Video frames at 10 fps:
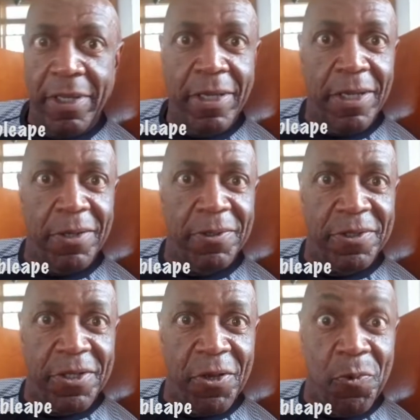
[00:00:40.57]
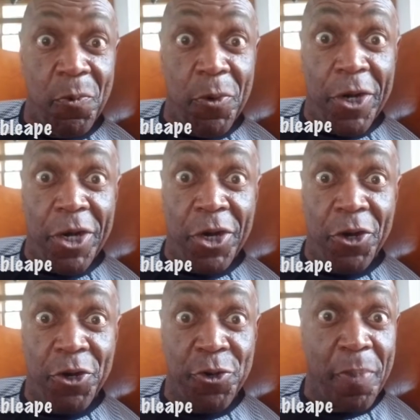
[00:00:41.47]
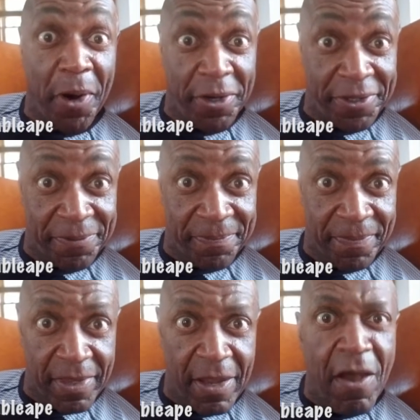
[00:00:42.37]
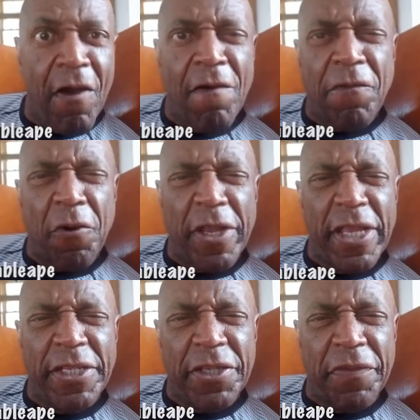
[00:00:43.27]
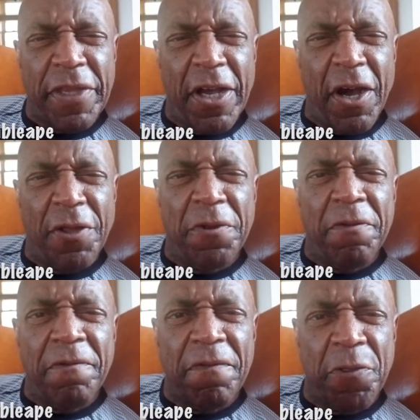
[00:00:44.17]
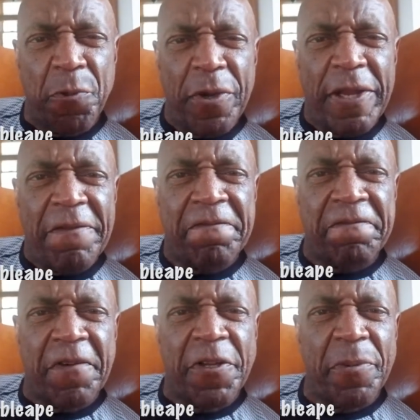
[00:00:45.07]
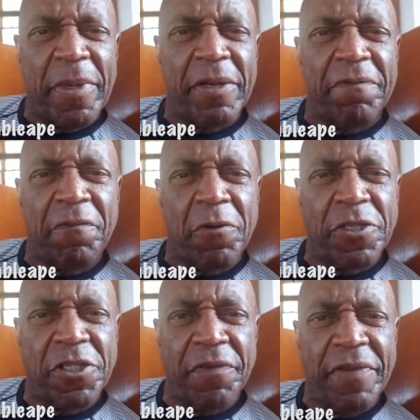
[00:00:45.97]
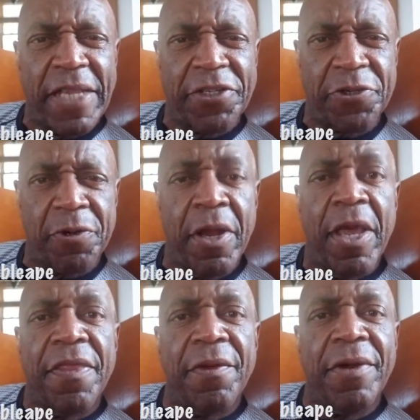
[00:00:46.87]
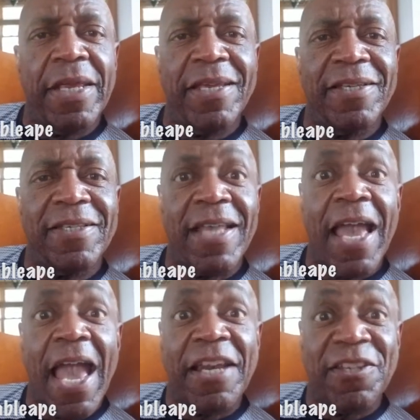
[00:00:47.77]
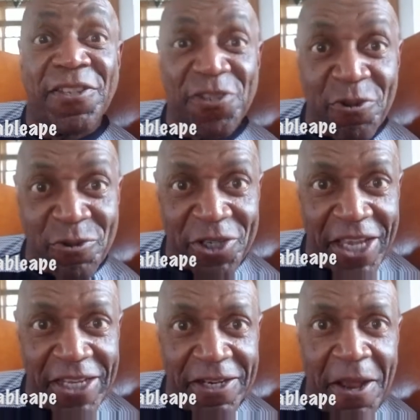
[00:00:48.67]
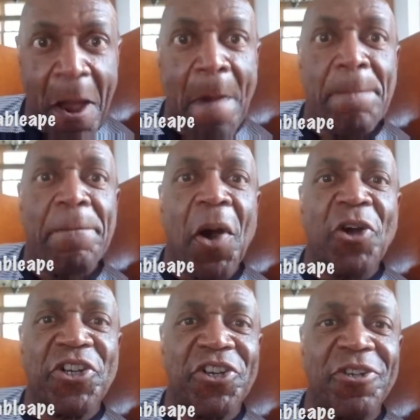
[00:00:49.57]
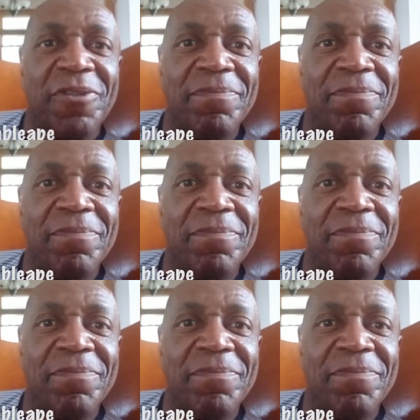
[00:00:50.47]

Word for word: Here's the weird part. For each of the other three fundamental forces of nature, there is an associated particle.